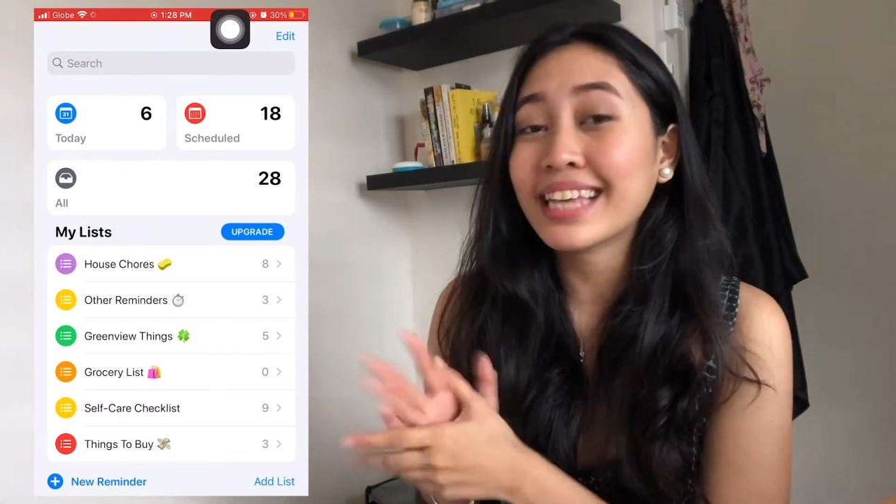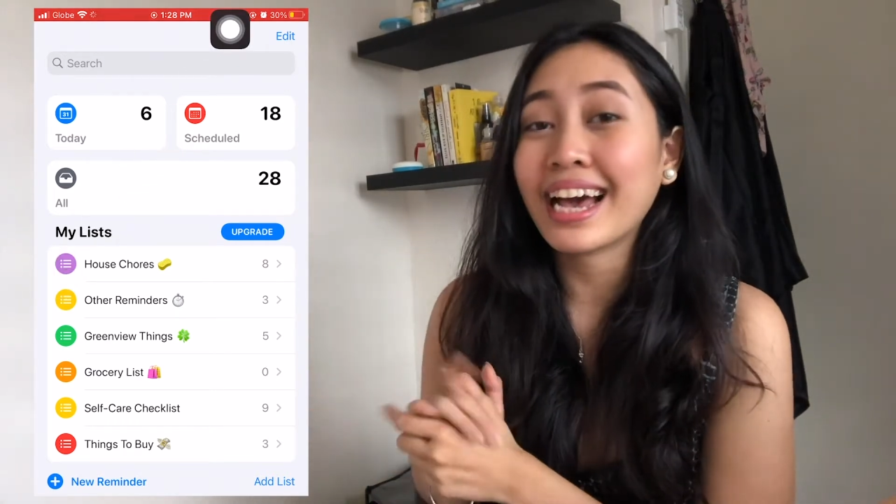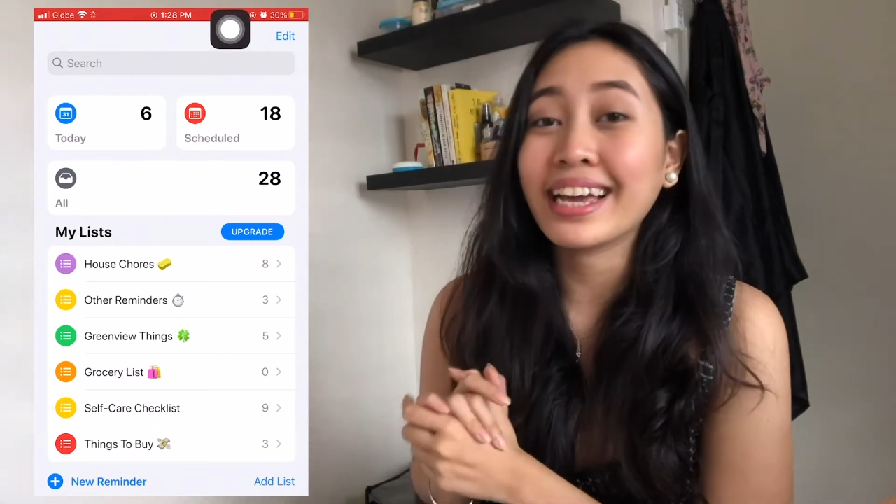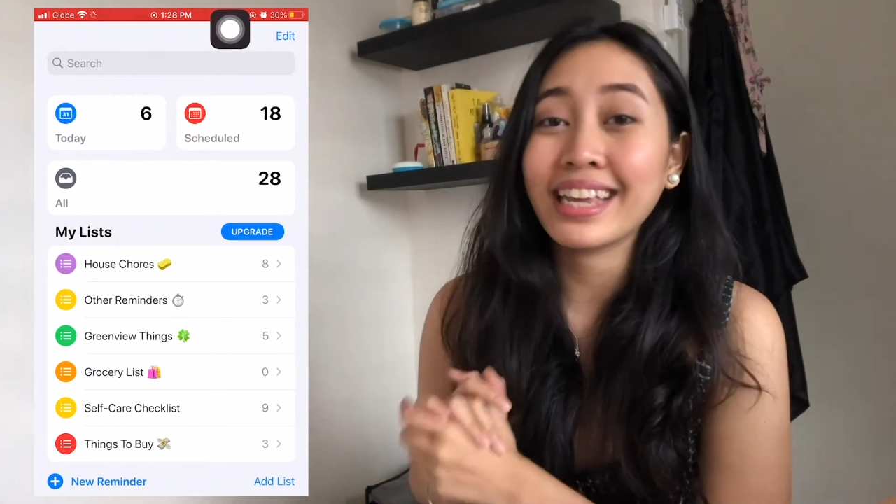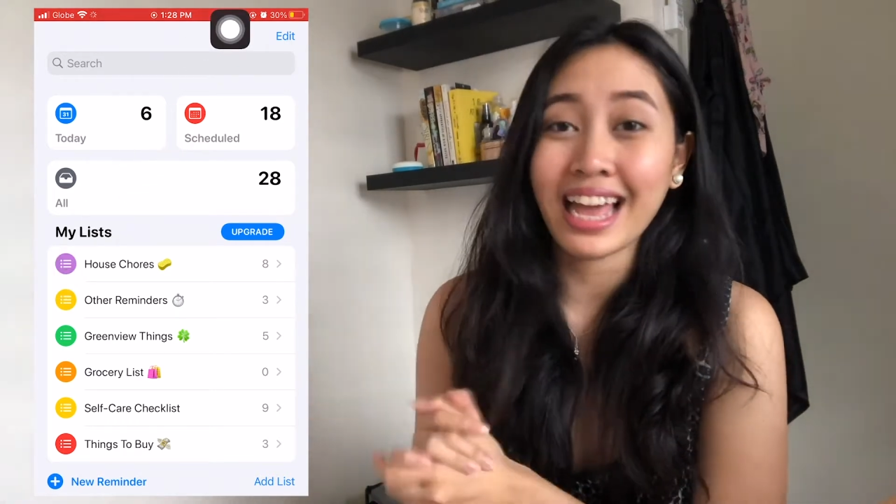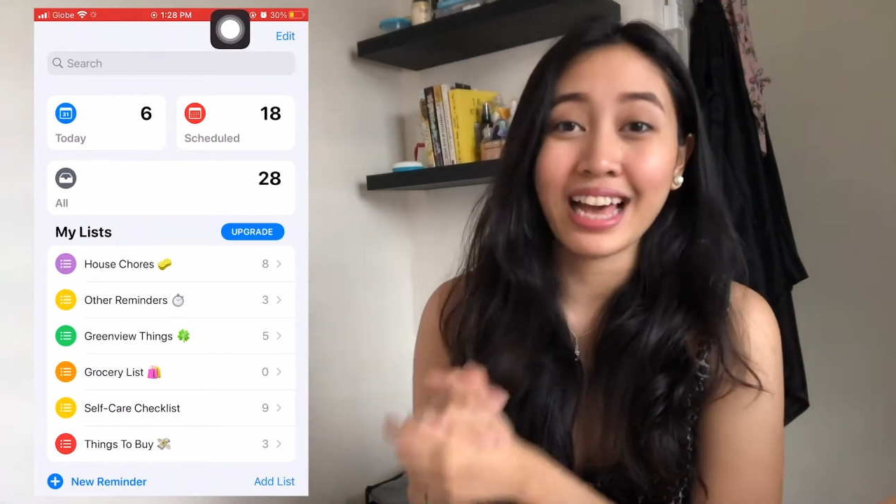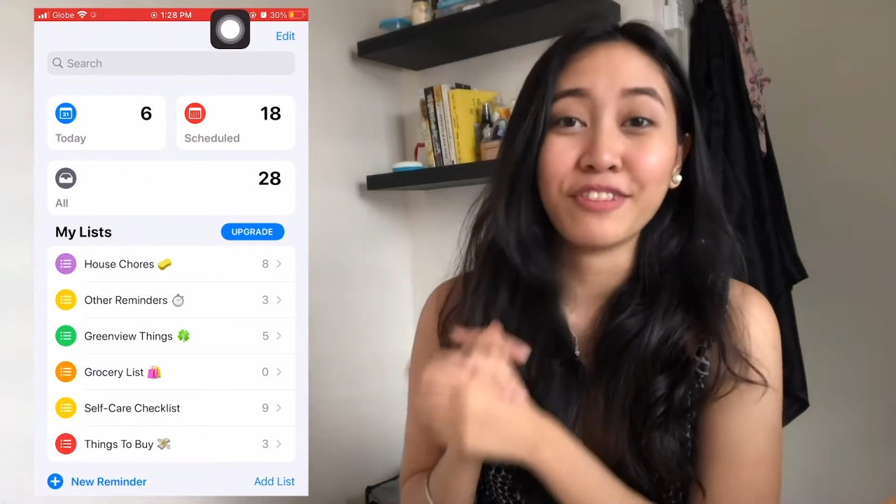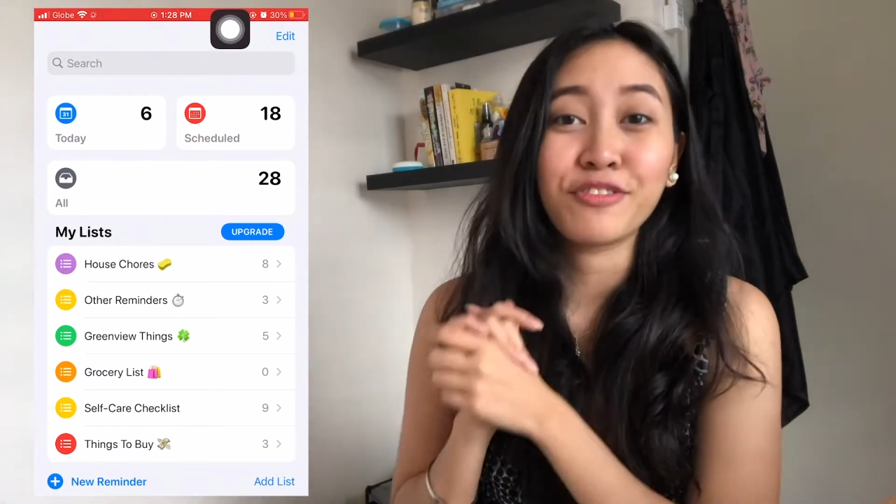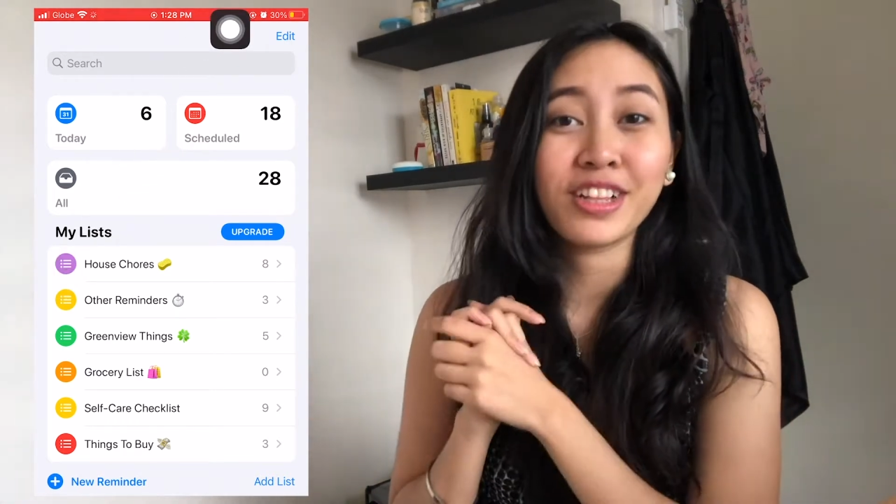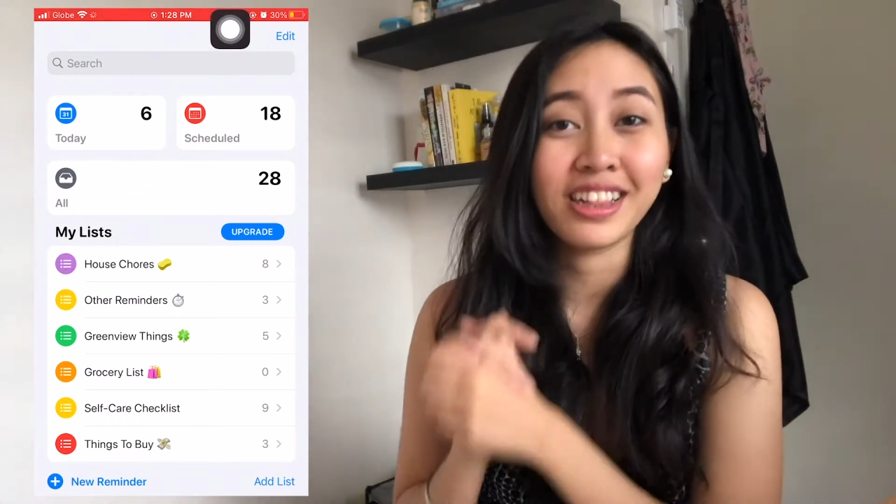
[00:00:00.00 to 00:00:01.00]
I
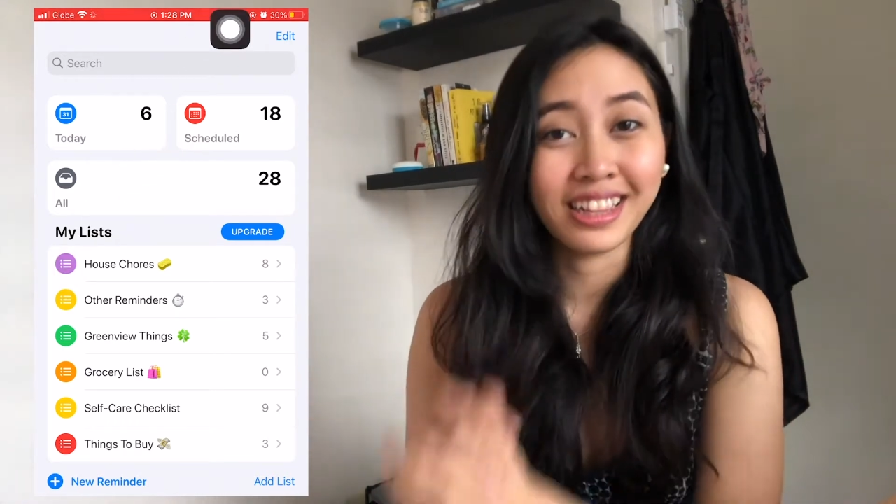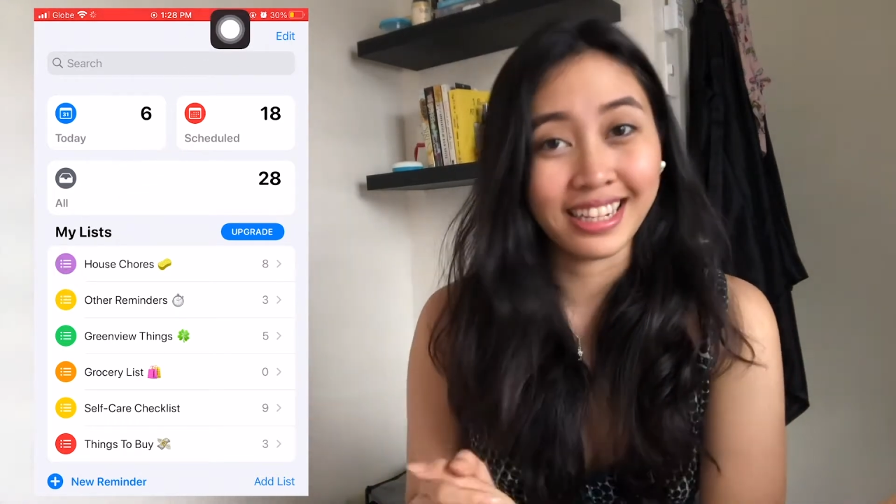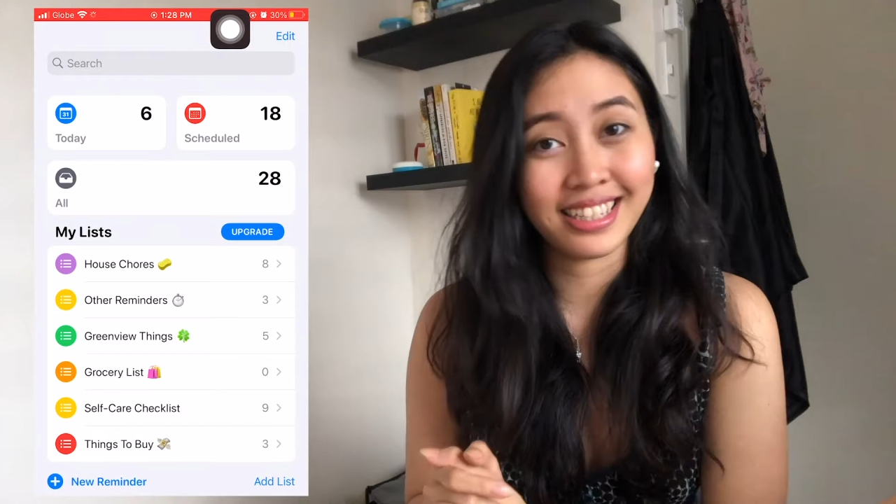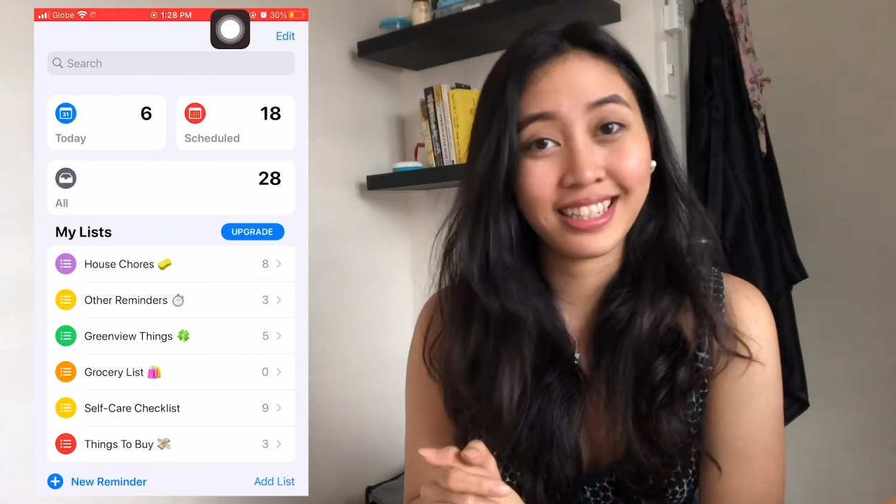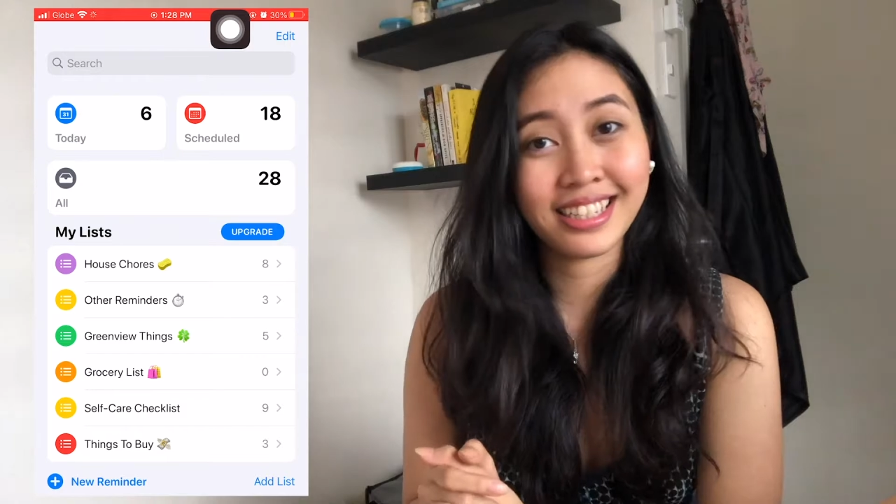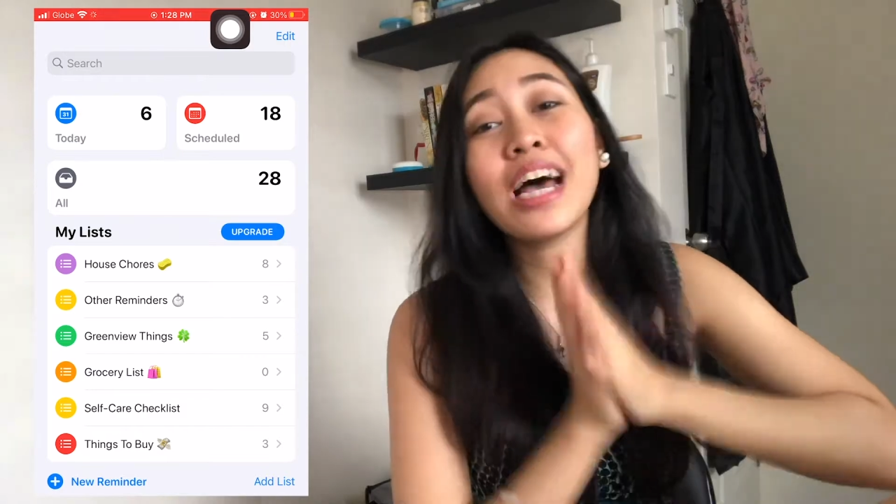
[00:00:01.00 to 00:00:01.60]
have lists.